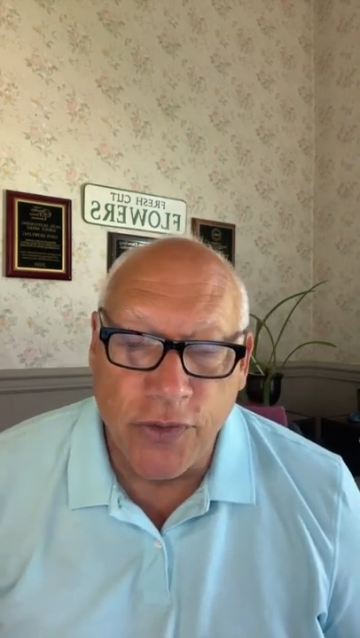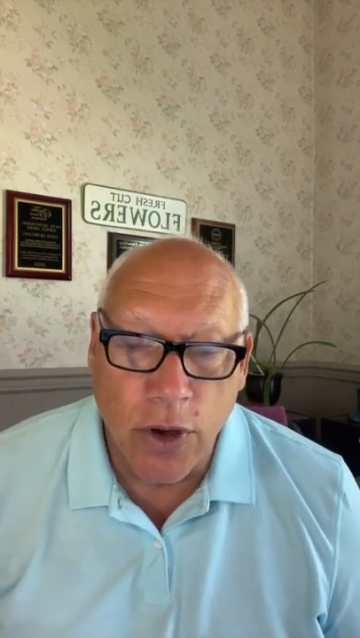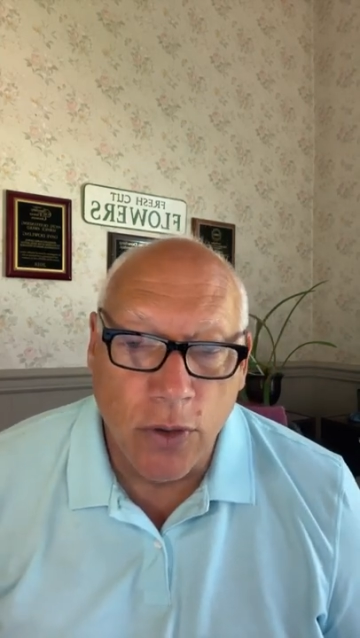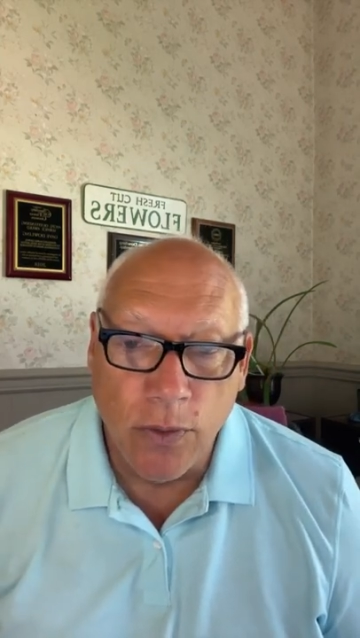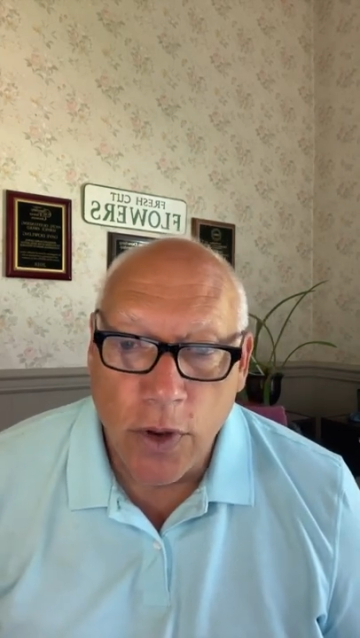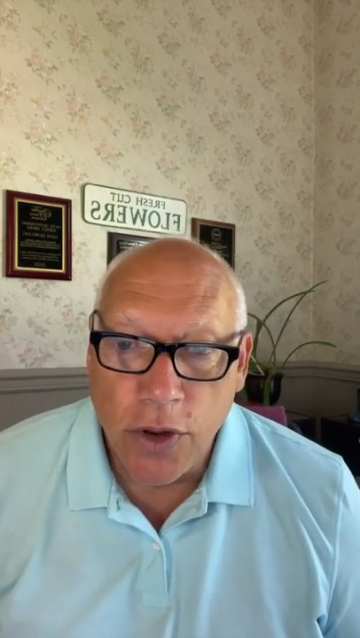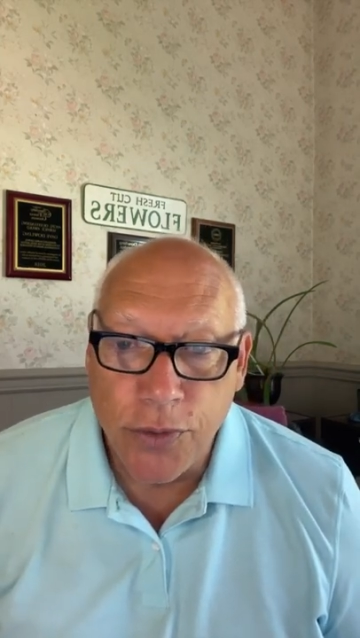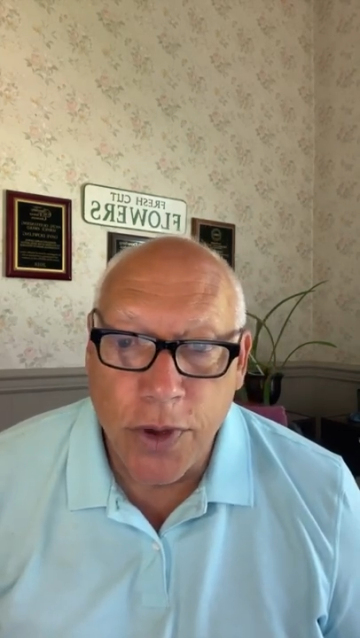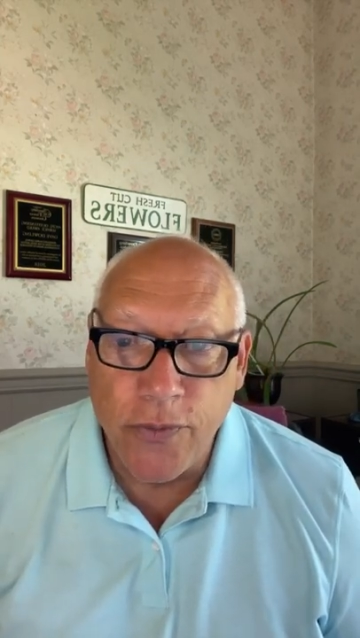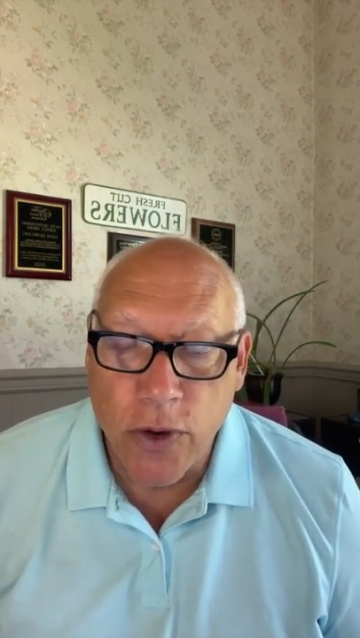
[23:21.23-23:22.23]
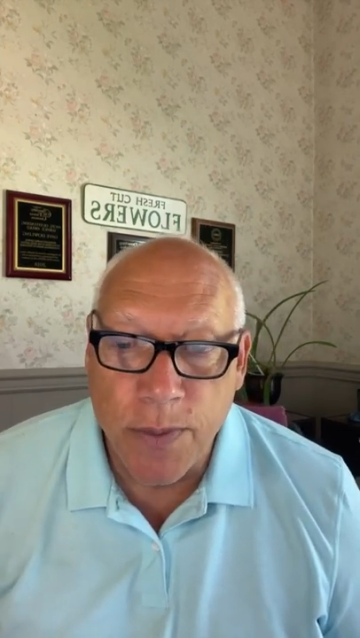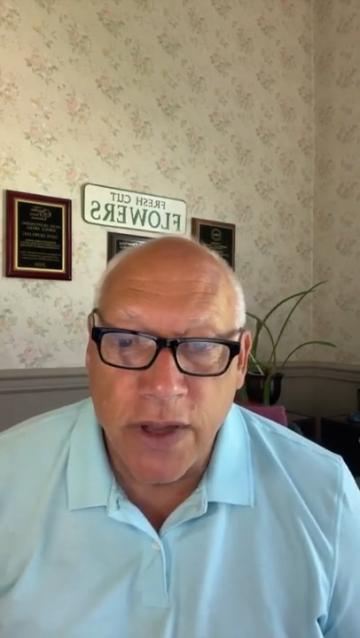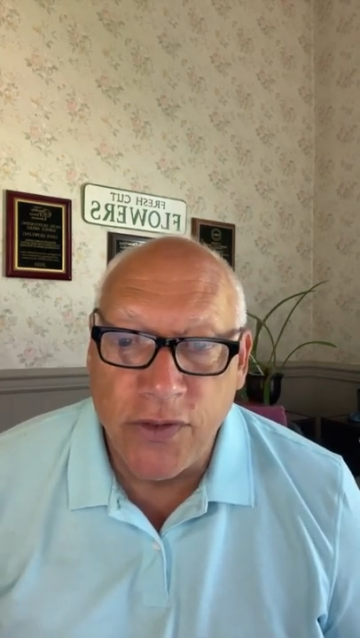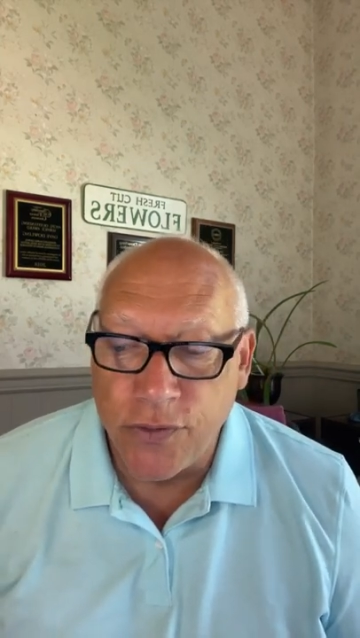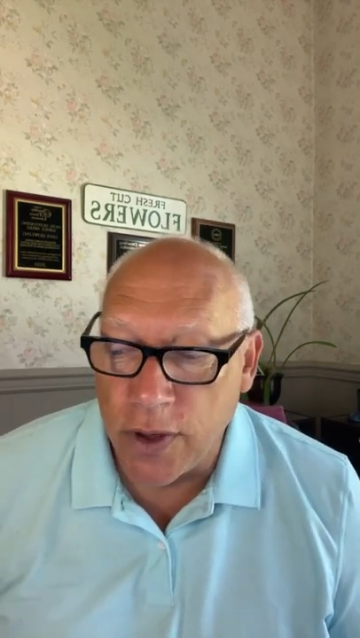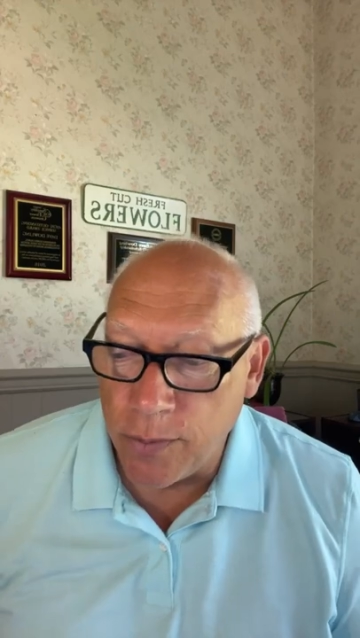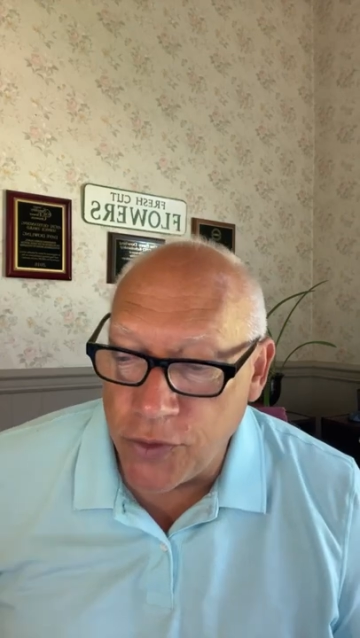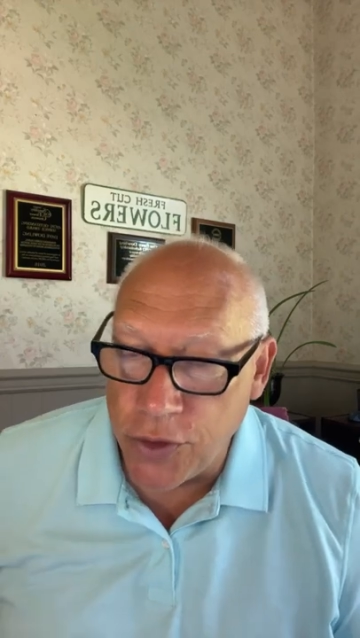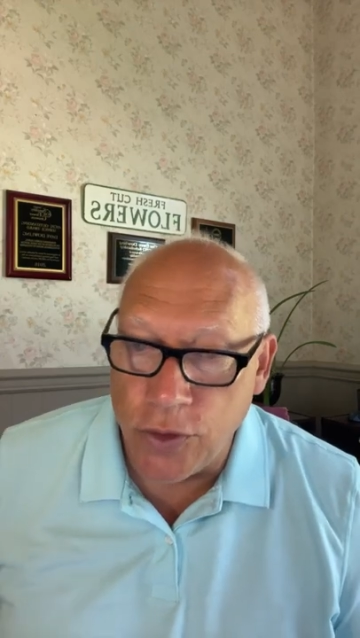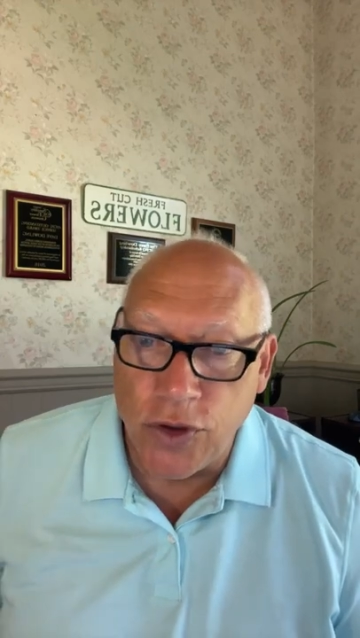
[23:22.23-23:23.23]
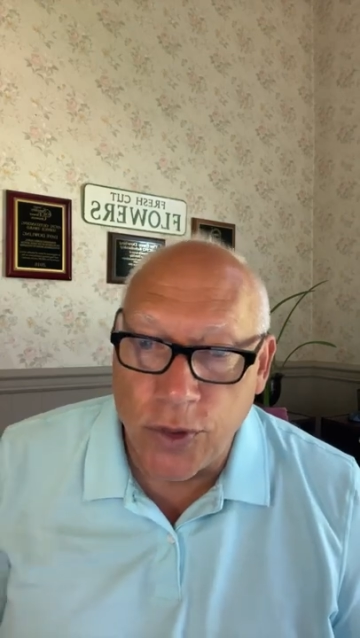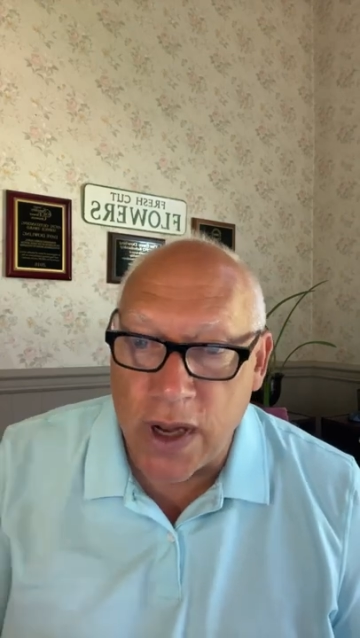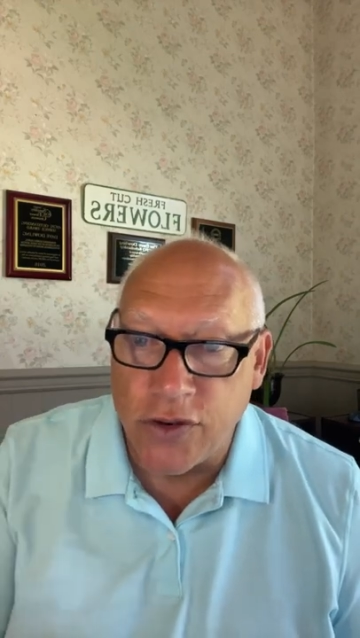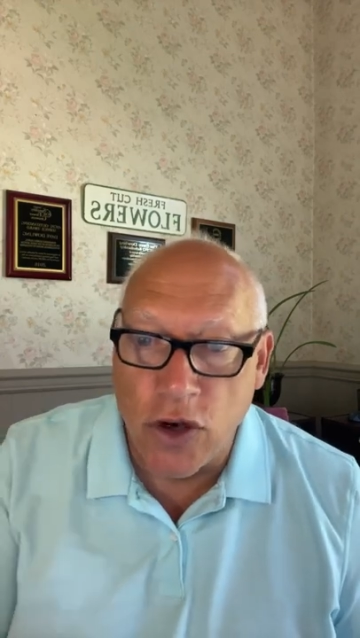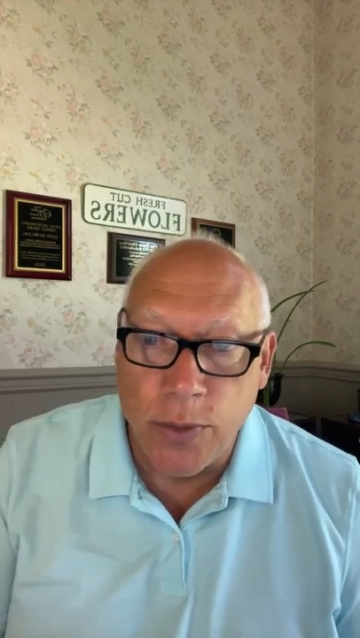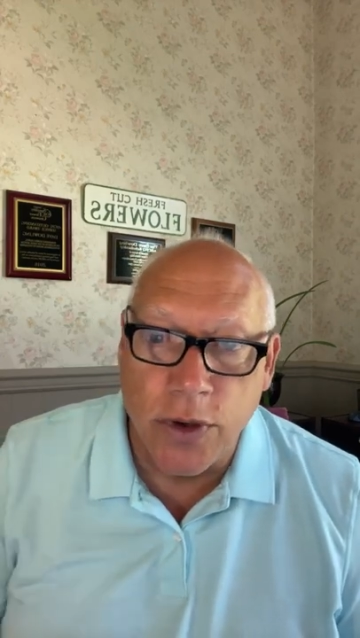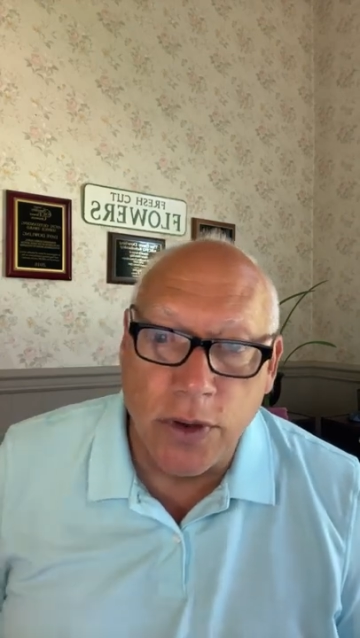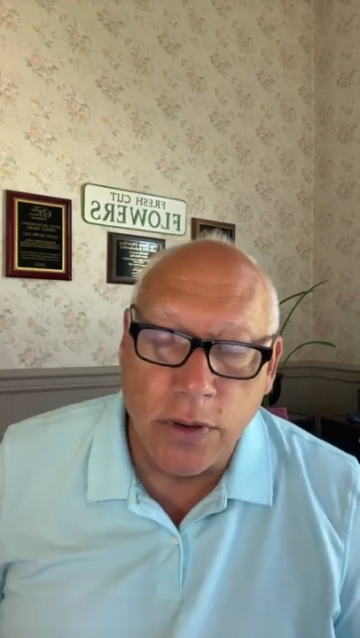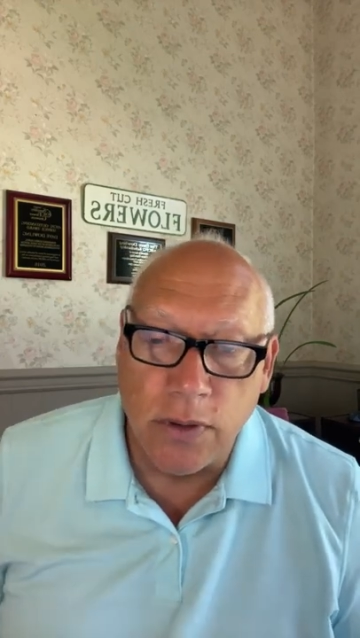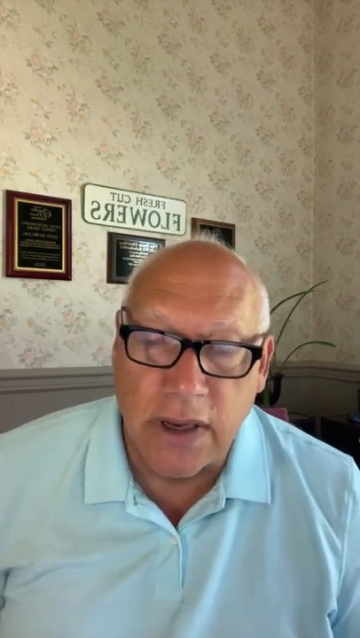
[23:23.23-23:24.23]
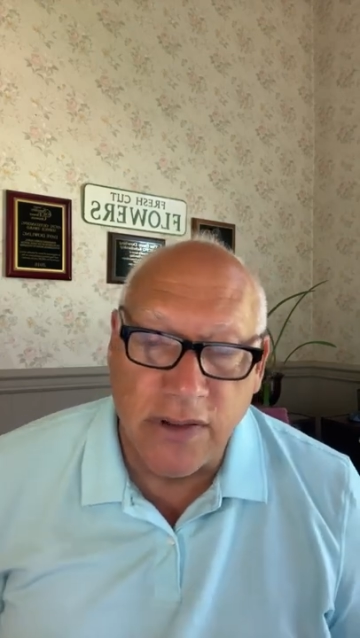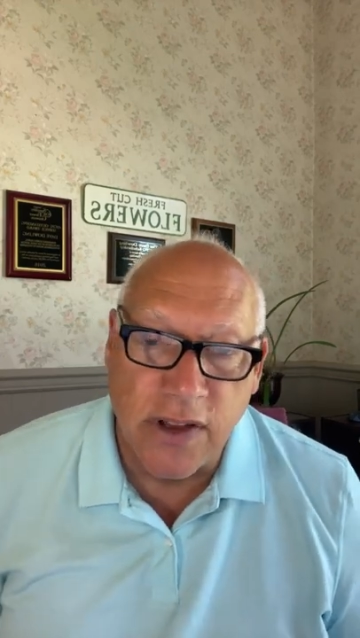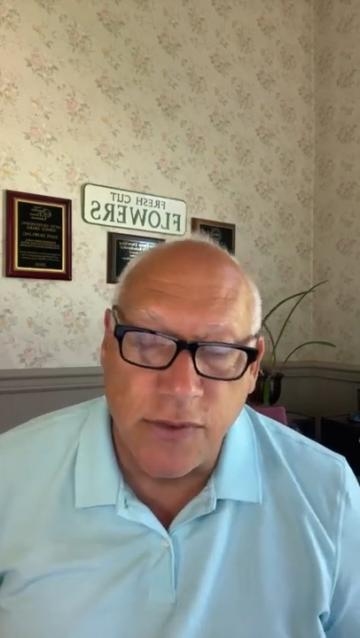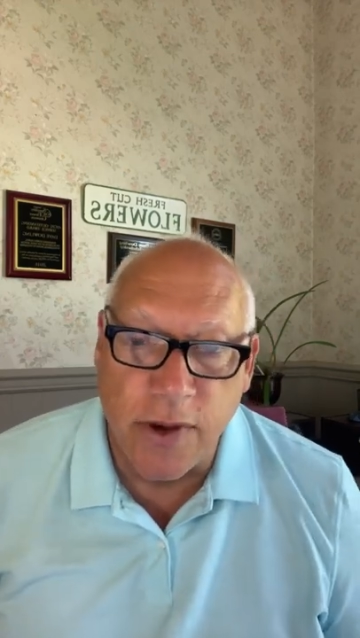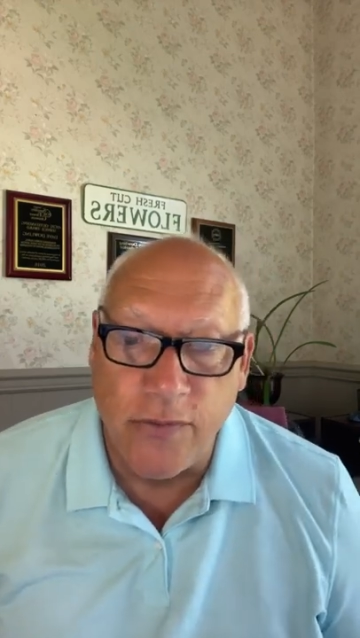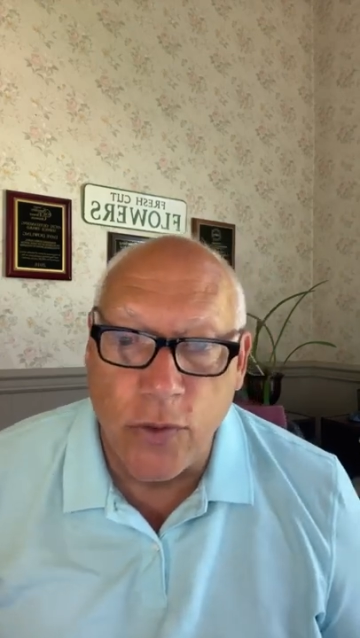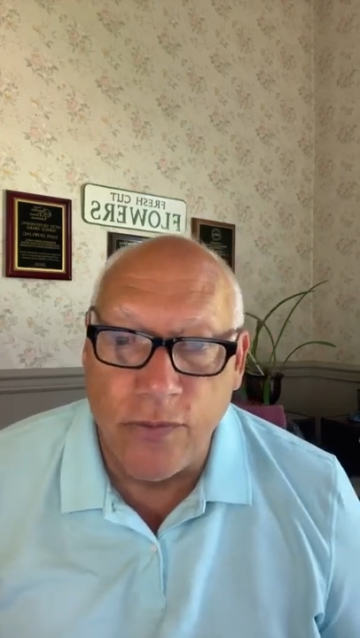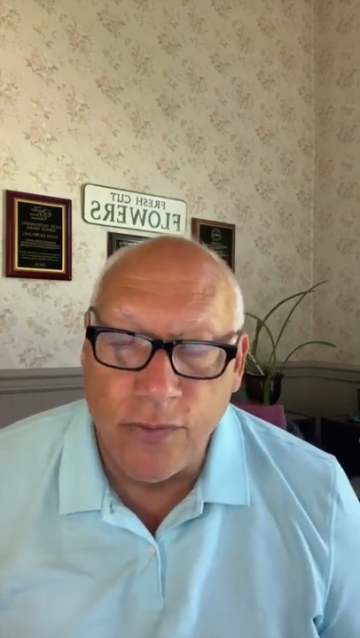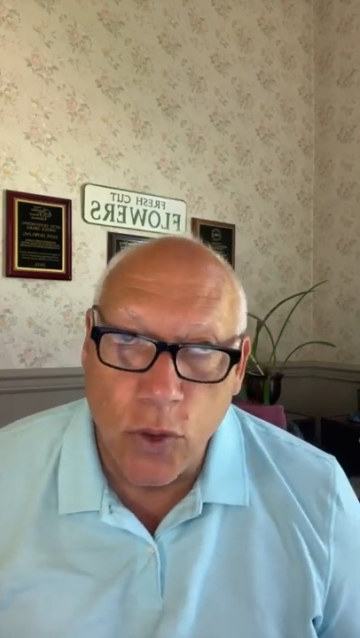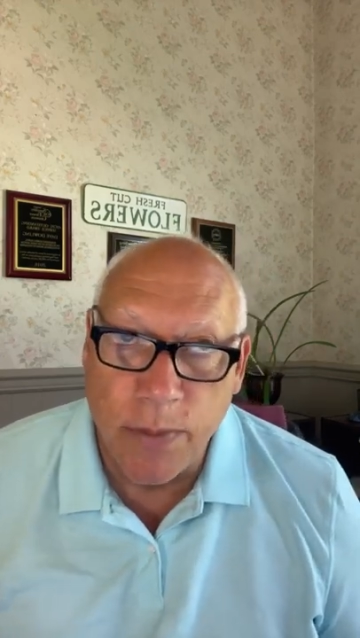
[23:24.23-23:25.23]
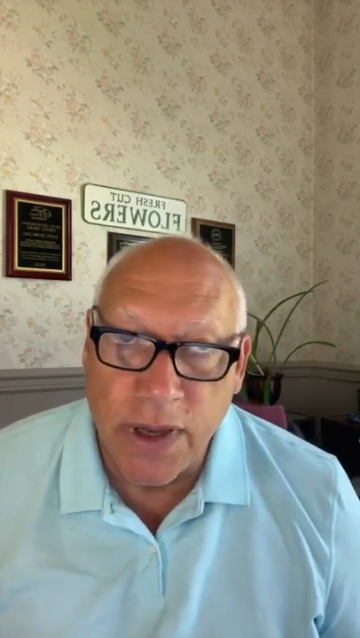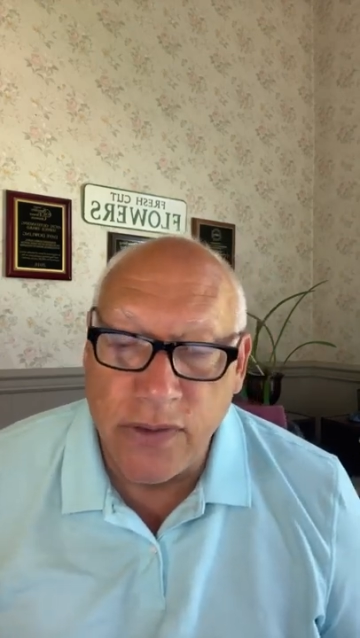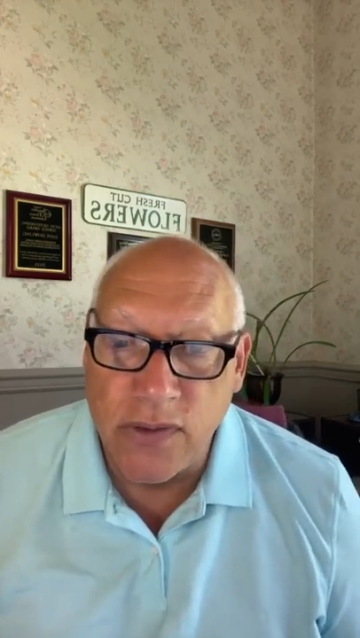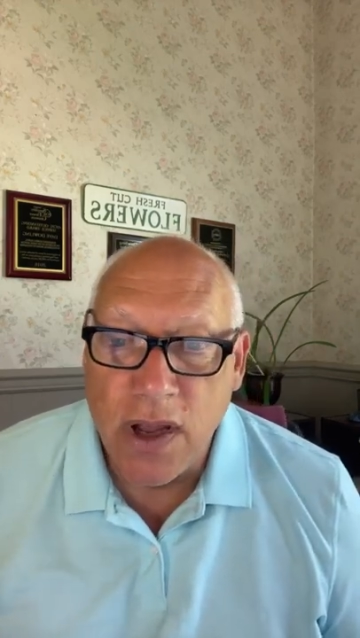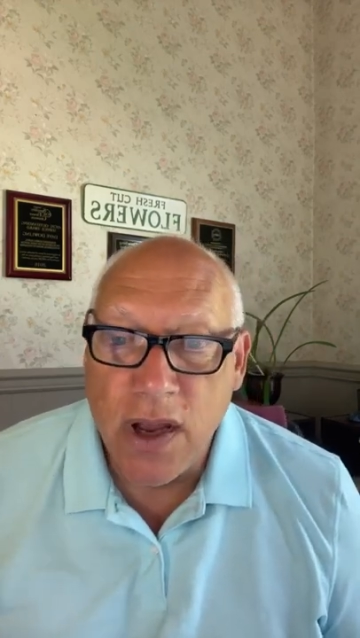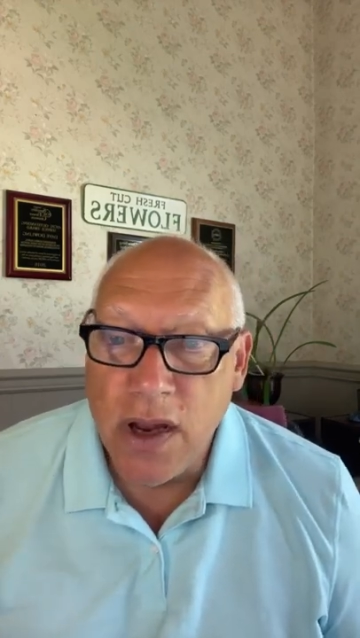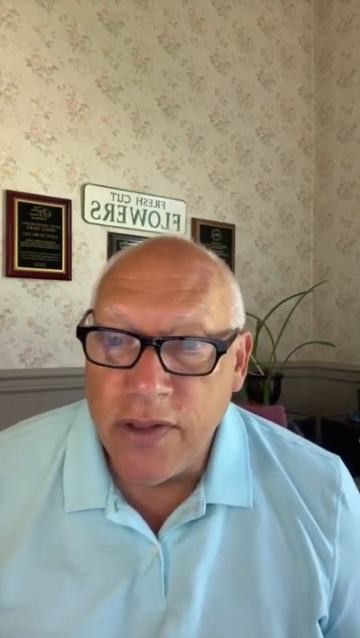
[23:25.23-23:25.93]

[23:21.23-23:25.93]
So three or four months from June to October, I guess that's about four, four months,